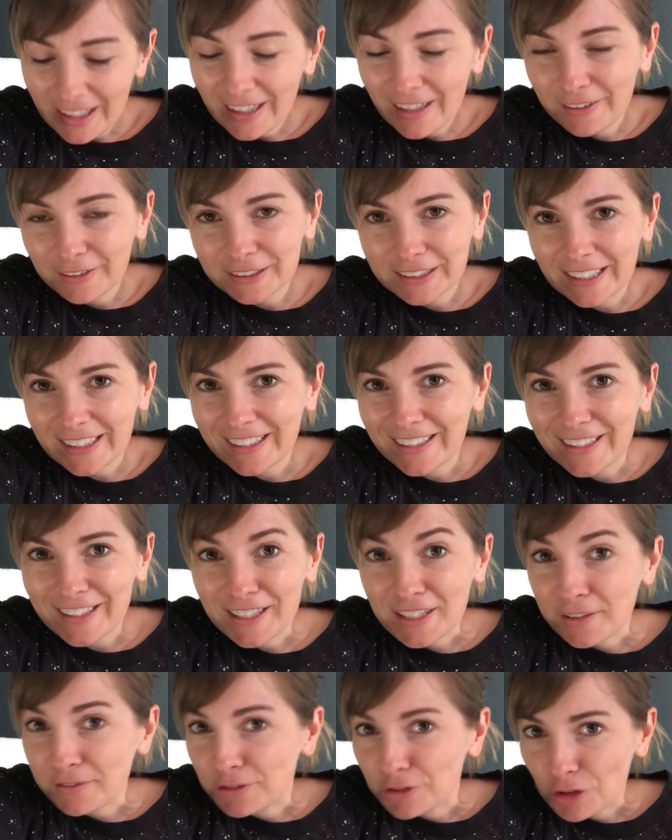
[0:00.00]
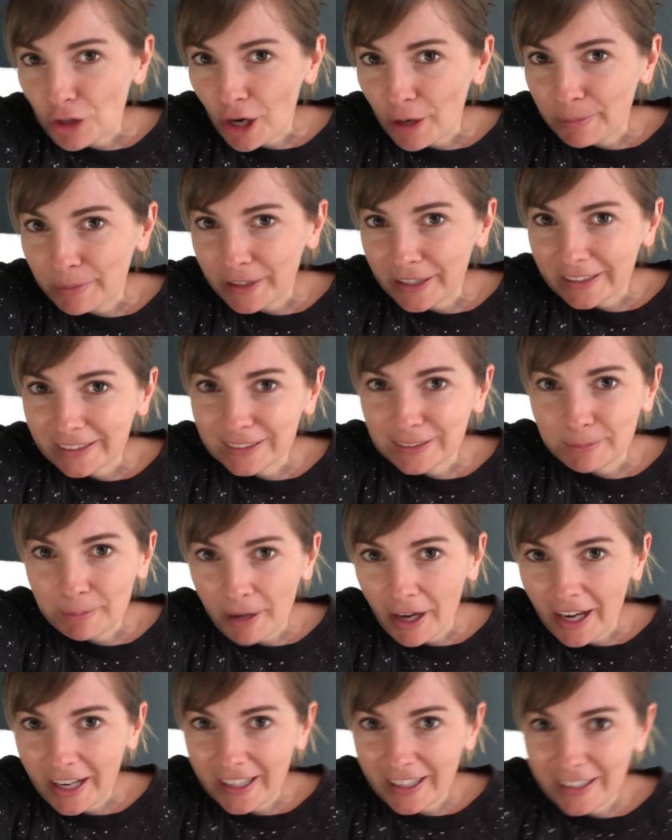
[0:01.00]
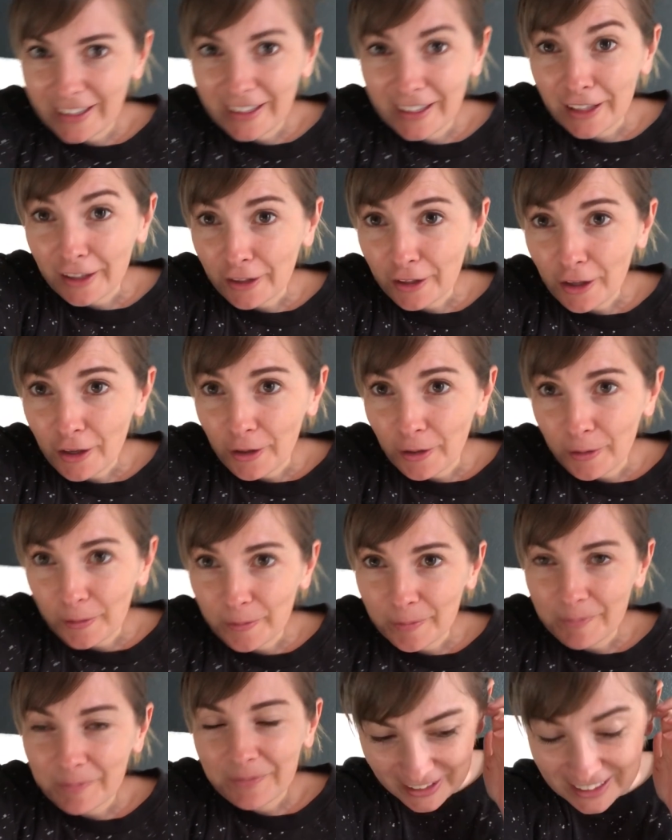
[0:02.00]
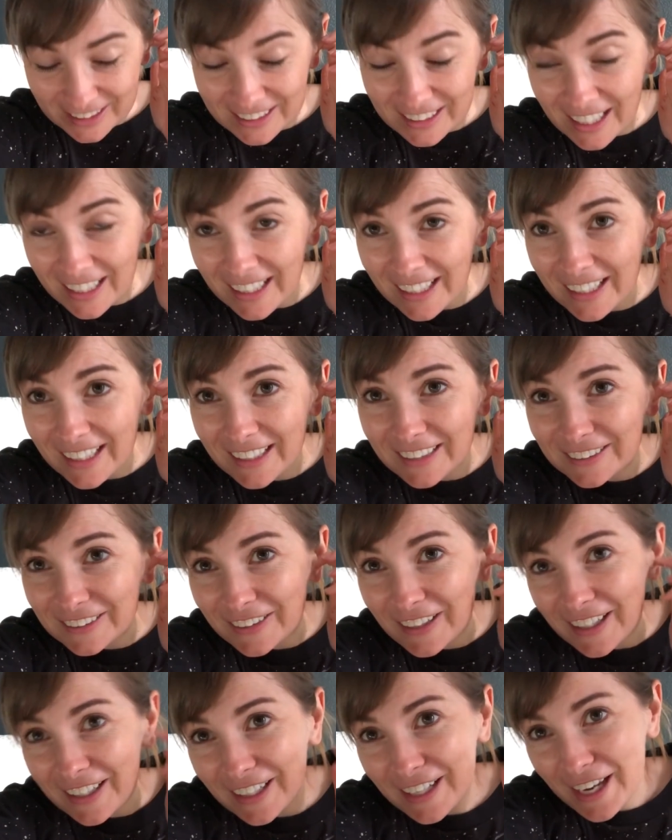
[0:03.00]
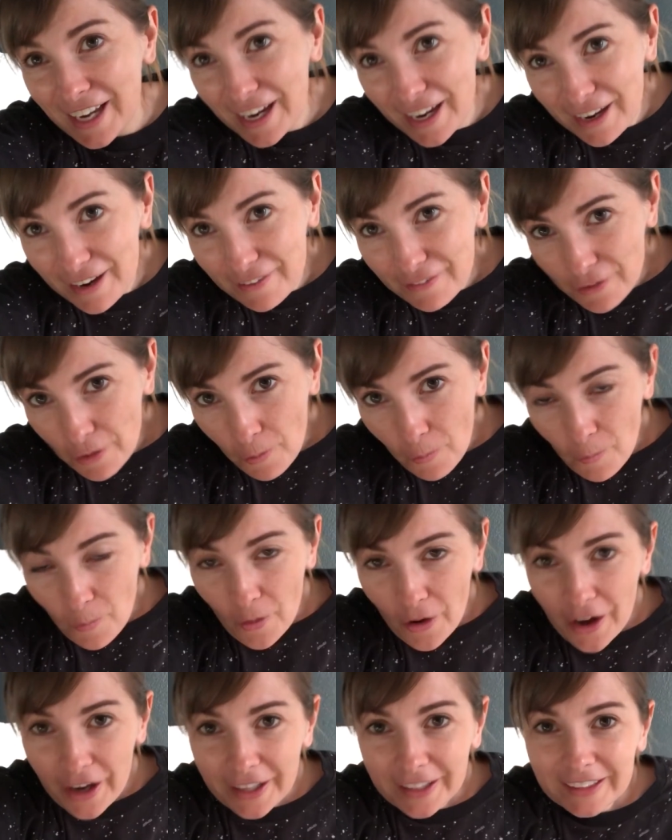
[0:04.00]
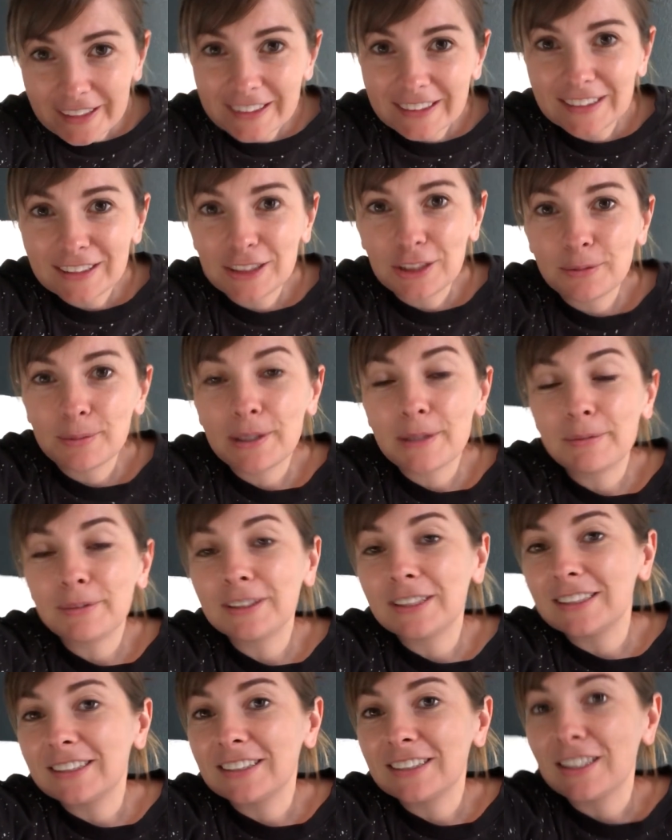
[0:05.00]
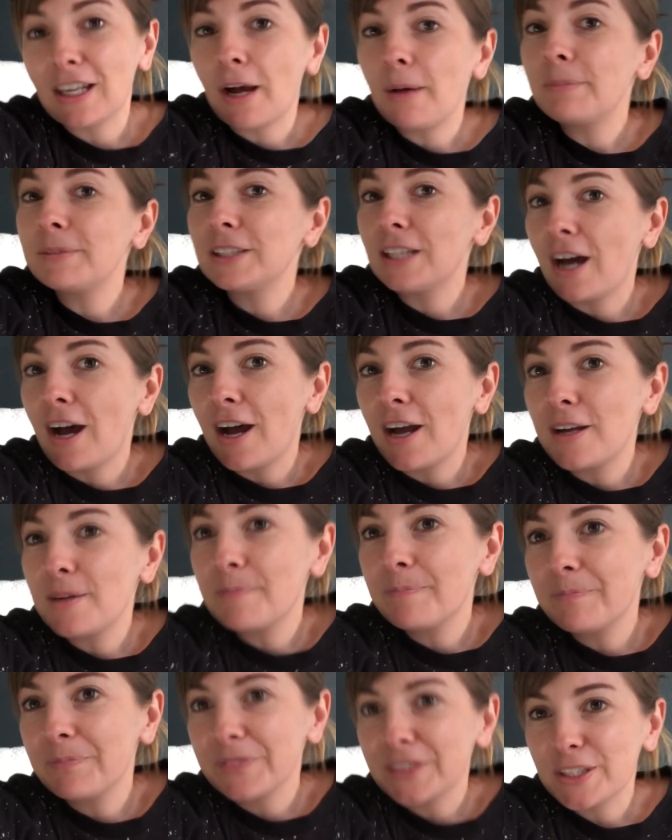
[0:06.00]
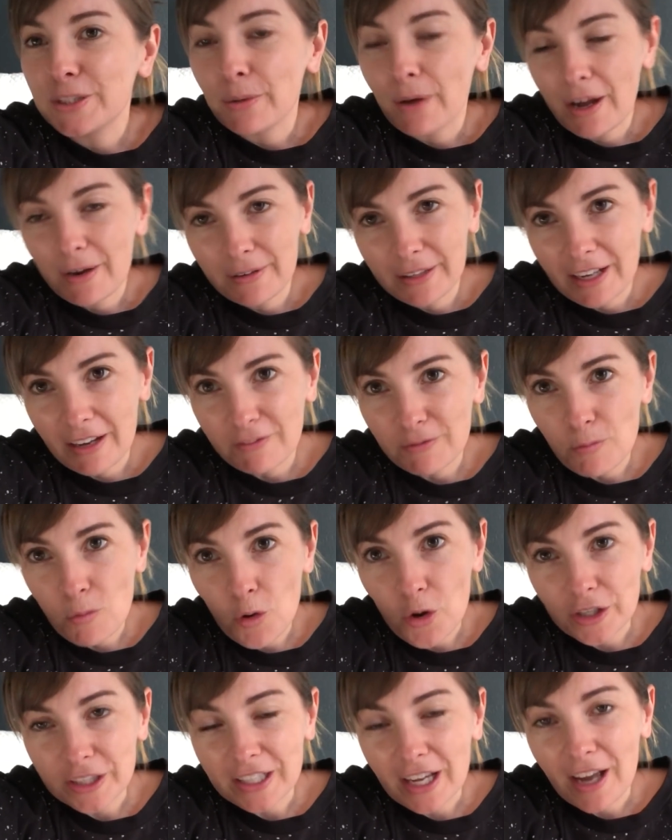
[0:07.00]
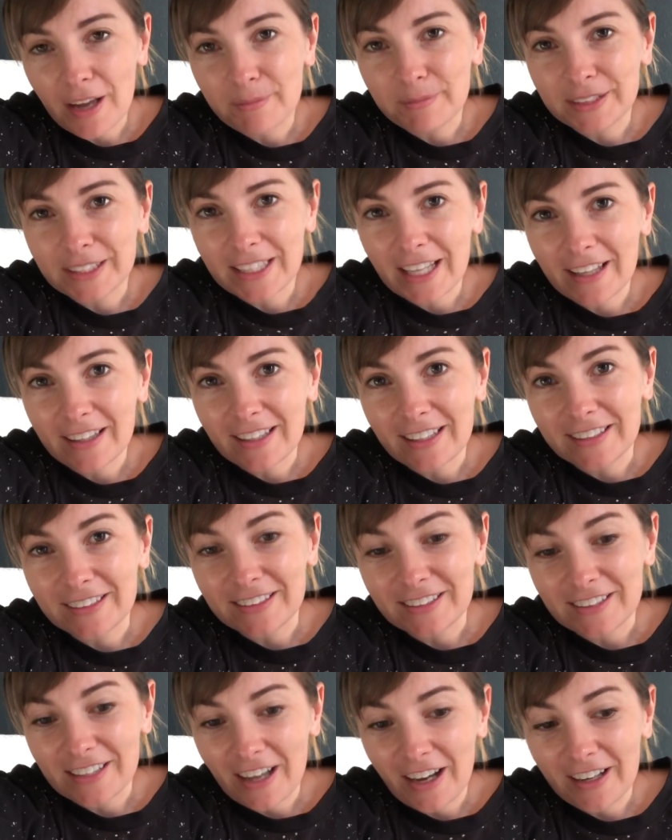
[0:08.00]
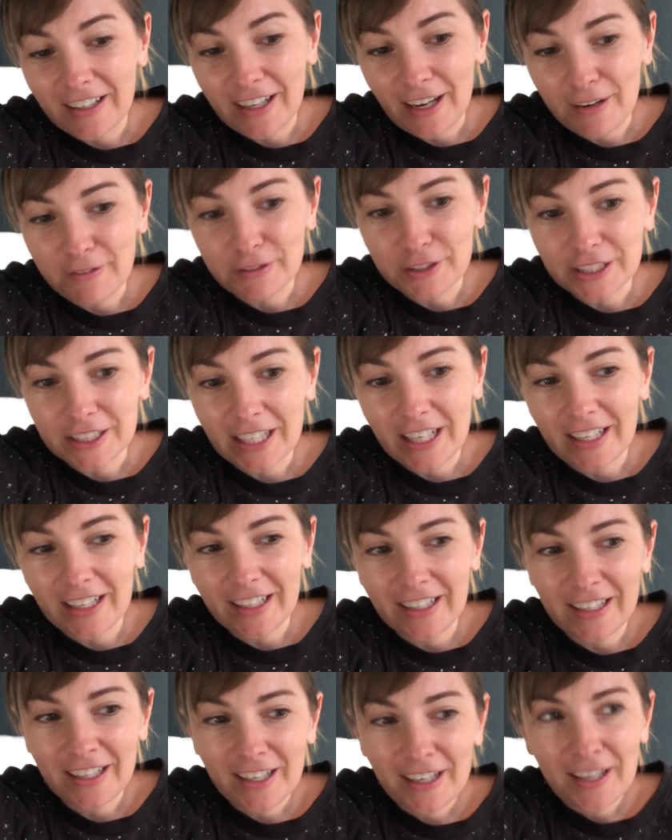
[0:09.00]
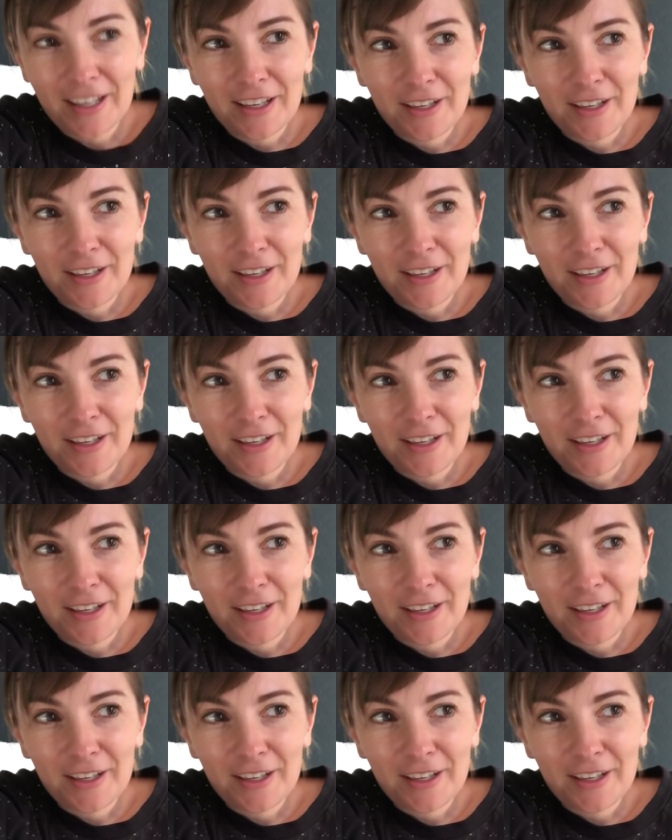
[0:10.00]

and i was like eavesdropping spying hello the second answer i gave was to be able to stop time so i would have more time to get things done every day